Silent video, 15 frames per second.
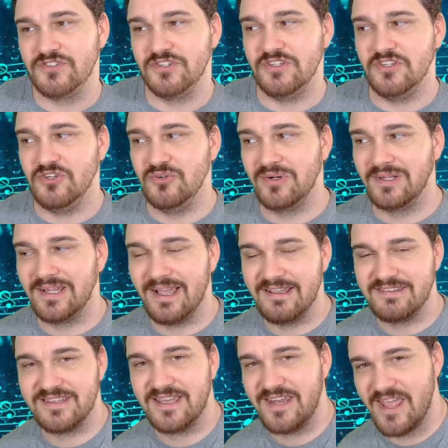to
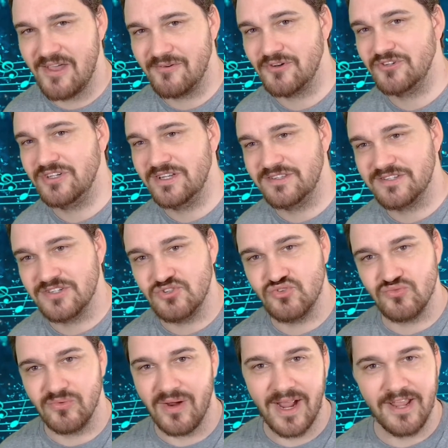utilize that energy to
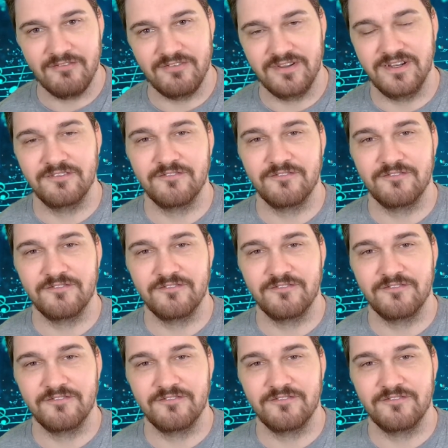drive it. It